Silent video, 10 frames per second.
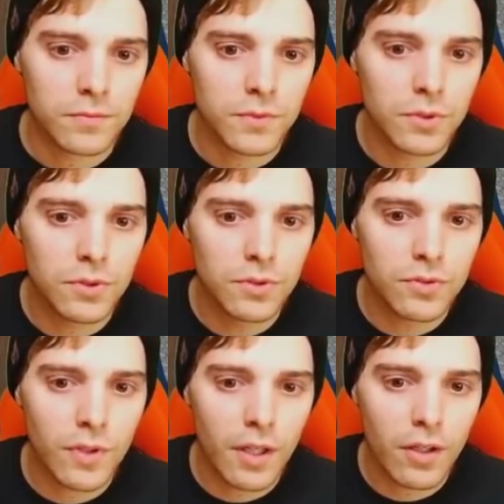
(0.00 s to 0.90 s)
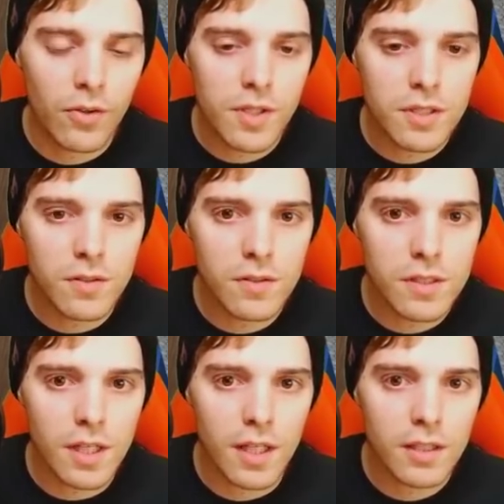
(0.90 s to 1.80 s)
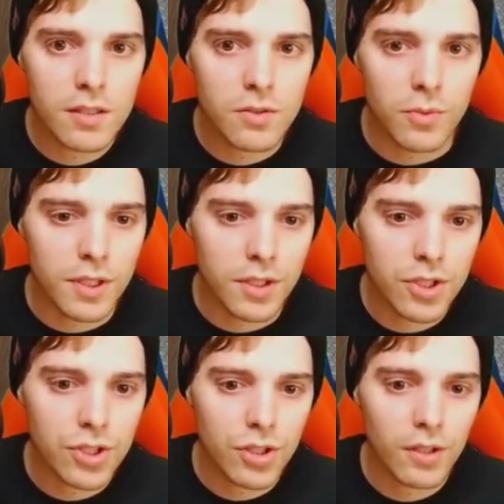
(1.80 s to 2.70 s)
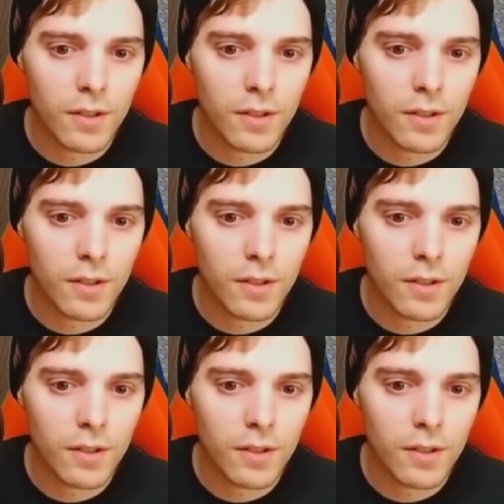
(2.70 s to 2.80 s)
2 Fire Crystals and a Switch.